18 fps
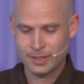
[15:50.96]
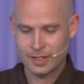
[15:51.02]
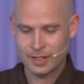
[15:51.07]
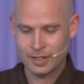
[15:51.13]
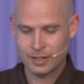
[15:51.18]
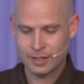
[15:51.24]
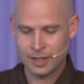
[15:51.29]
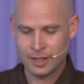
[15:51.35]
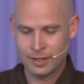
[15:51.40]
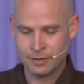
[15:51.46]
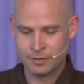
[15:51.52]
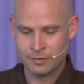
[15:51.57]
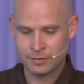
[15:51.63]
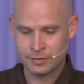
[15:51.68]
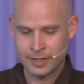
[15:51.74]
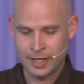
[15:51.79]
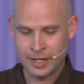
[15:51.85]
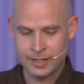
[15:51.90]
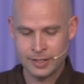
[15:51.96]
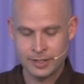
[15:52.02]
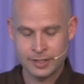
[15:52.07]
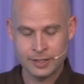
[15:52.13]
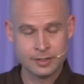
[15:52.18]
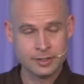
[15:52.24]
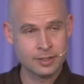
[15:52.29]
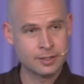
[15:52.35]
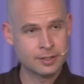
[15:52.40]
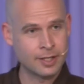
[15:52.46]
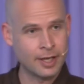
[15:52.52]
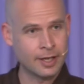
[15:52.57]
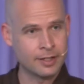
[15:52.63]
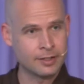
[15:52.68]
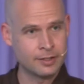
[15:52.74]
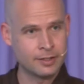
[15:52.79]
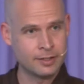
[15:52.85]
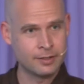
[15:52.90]
a kind of standing in
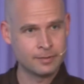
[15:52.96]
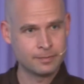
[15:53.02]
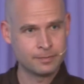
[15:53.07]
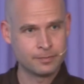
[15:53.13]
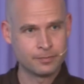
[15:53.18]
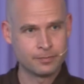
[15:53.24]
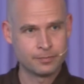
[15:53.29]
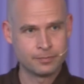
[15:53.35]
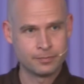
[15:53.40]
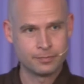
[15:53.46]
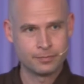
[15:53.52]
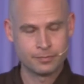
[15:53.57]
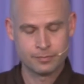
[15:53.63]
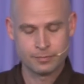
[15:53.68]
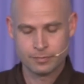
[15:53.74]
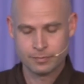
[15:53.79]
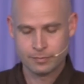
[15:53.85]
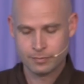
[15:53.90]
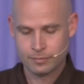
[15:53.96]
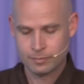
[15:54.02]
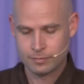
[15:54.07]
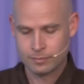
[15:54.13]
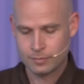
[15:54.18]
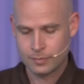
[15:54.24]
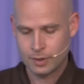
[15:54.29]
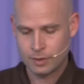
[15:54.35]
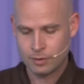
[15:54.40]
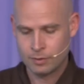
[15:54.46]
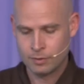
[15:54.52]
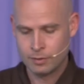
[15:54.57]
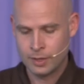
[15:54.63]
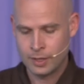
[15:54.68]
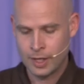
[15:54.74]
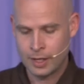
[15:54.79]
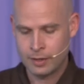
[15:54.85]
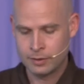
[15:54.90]
society. So
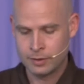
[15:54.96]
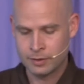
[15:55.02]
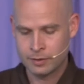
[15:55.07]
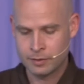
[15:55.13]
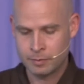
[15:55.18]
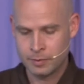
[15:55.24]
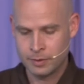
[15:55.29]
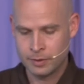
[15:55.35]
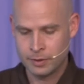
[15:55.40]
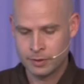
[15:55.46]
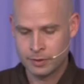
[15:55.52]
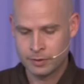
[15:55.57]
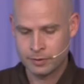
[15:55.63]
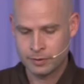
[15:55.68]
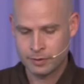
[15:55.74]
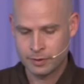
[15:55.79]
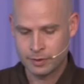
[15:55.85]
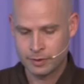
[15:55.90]
he had the experience